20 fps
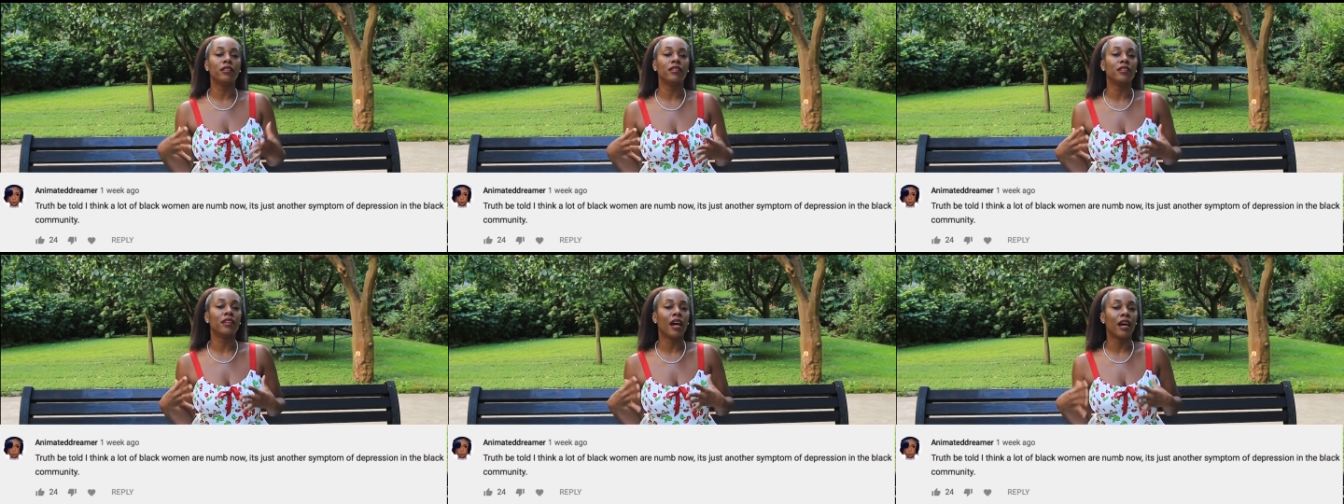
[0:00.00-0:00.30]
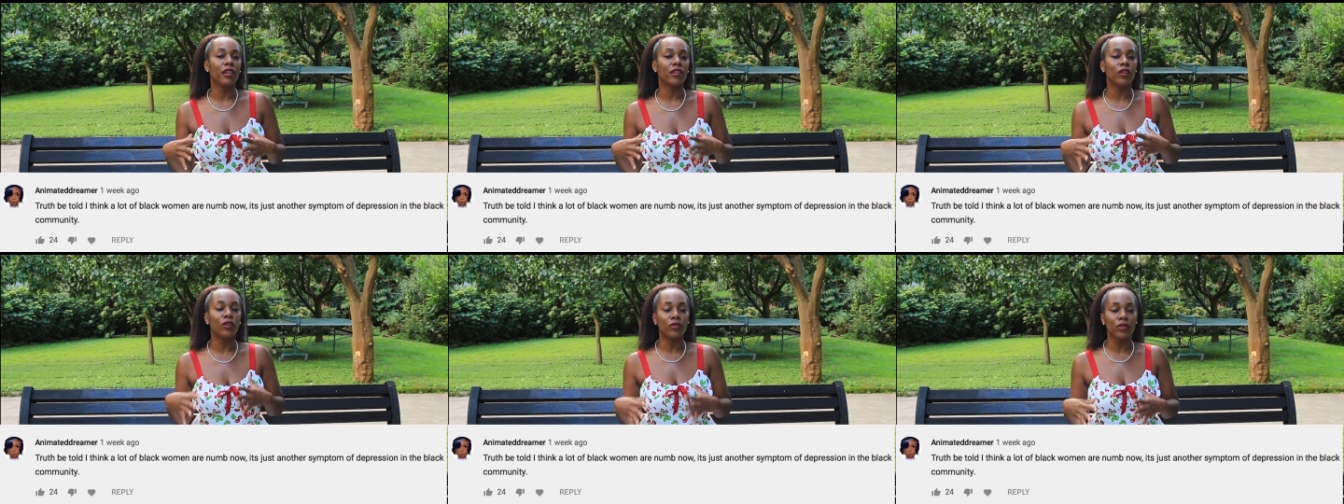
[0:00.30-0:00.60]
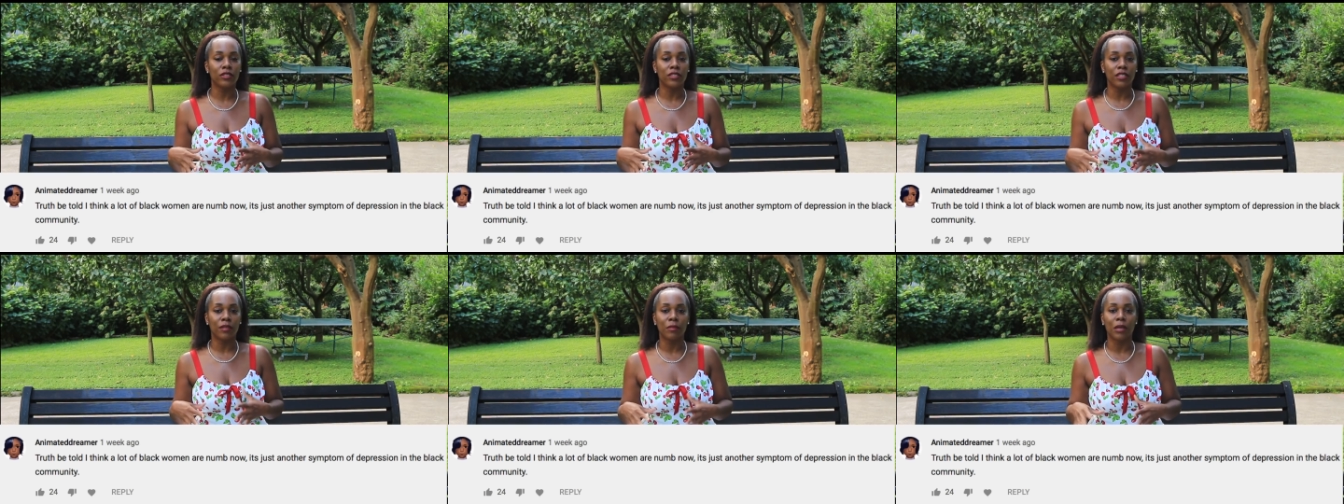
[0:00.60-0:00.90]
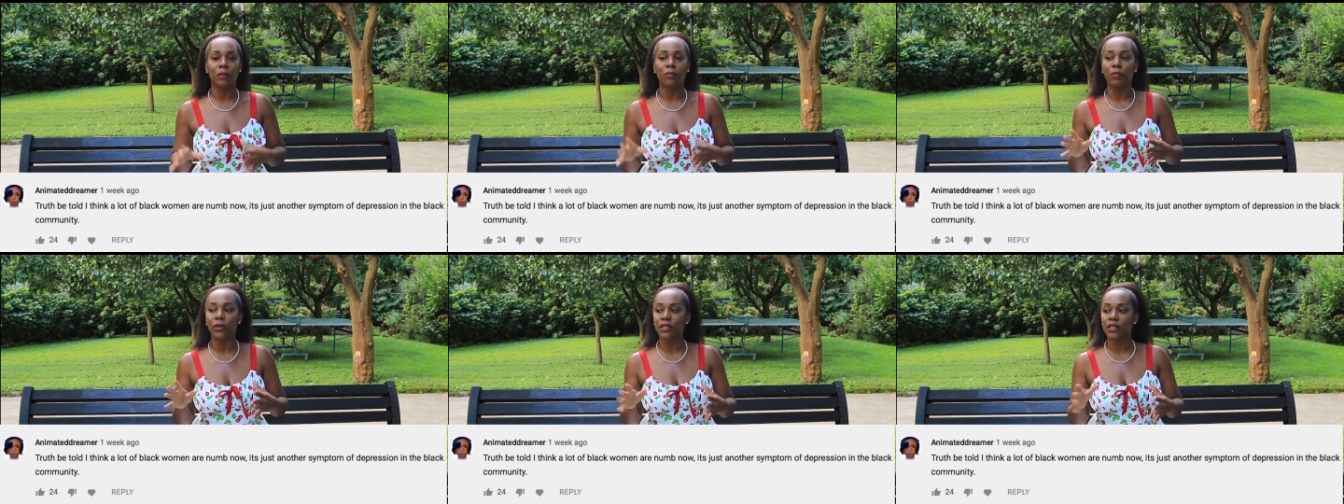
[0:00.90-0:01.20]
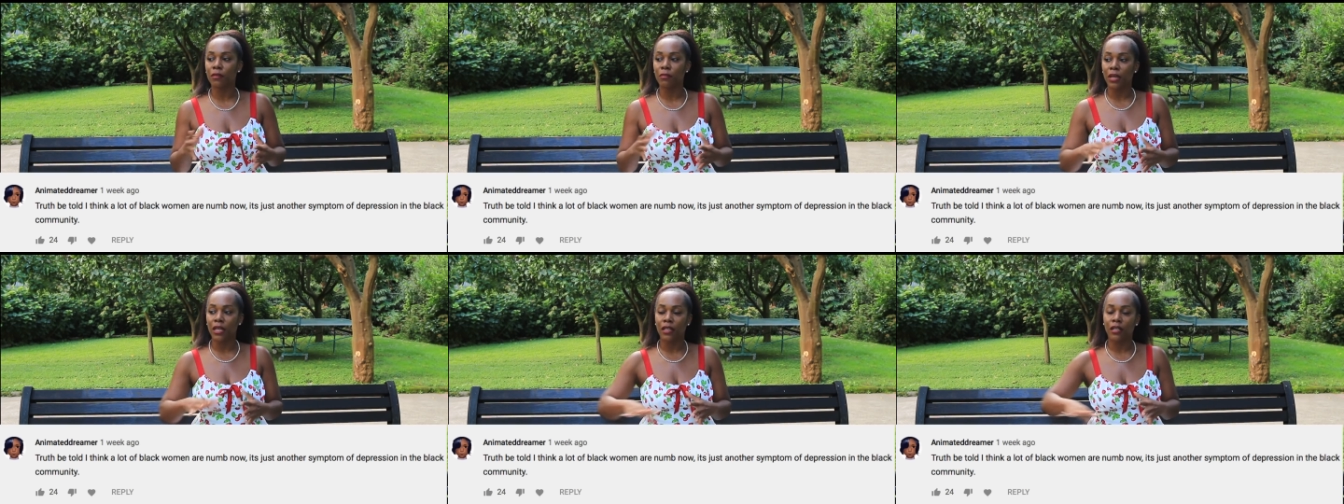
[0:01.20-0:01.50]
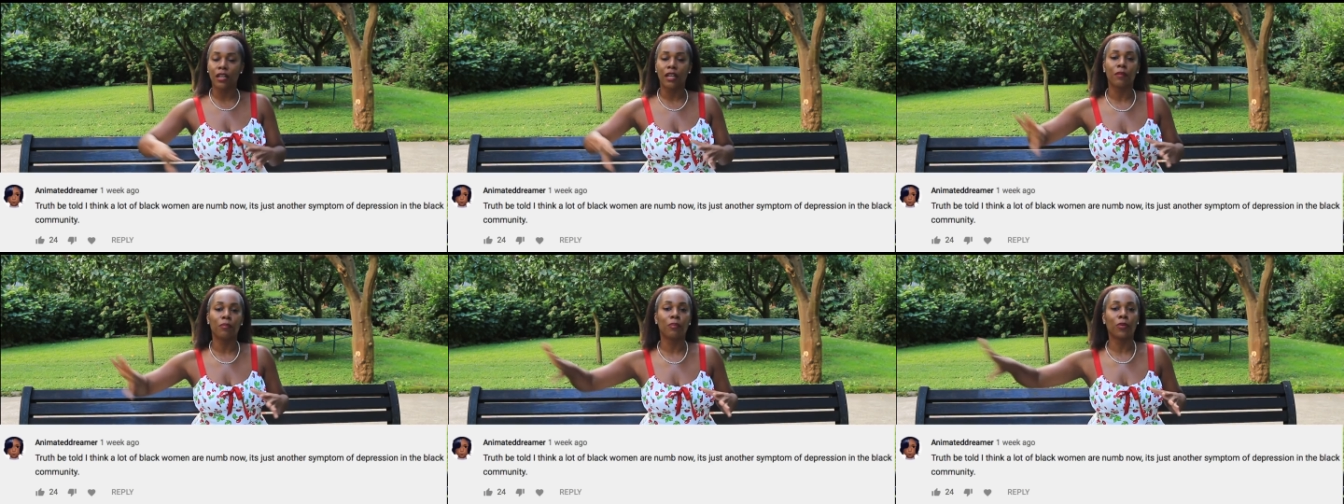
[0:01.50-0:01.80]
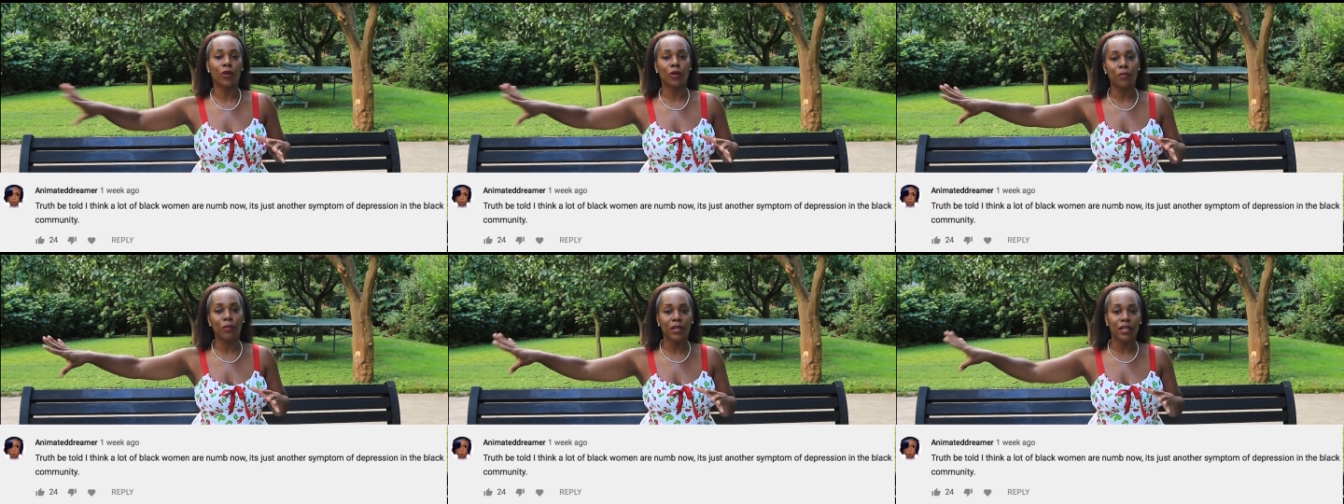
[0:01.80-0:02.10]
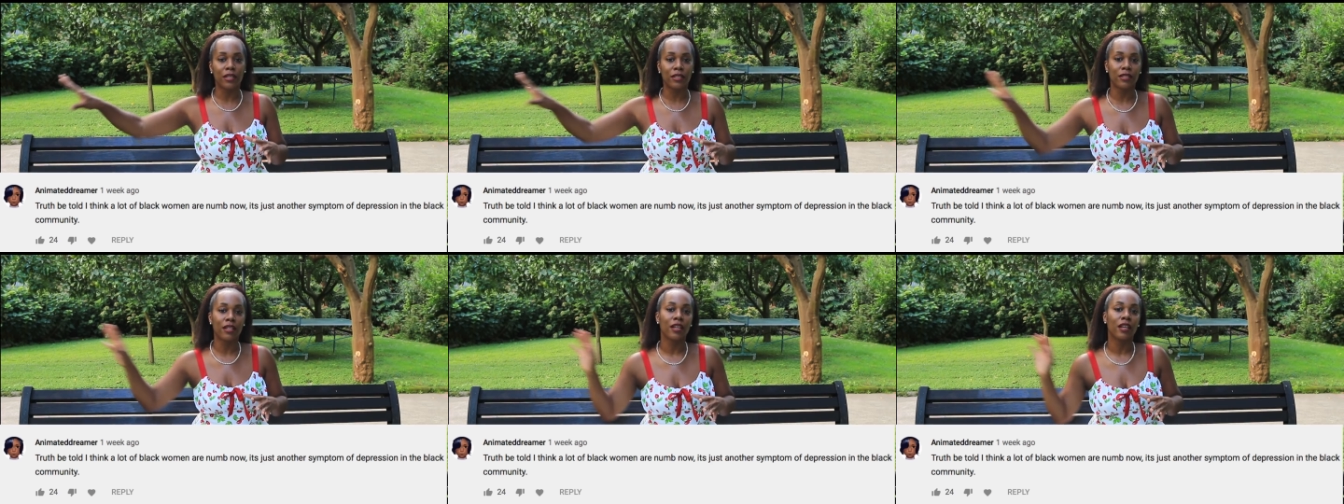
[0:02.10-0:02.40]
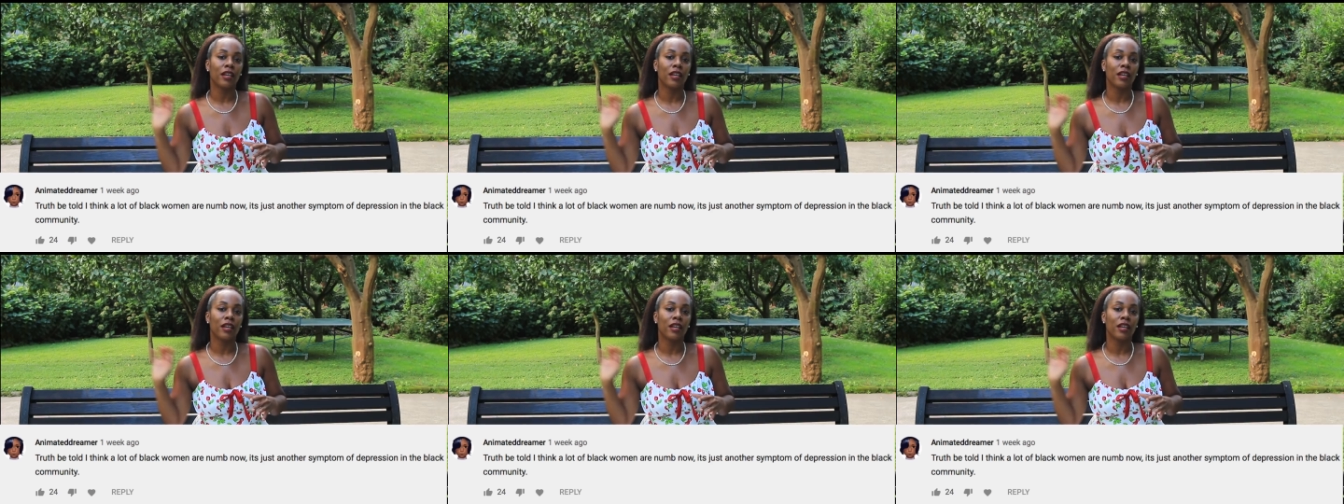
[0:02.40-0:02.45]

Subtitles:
not notice them and put them in a permanent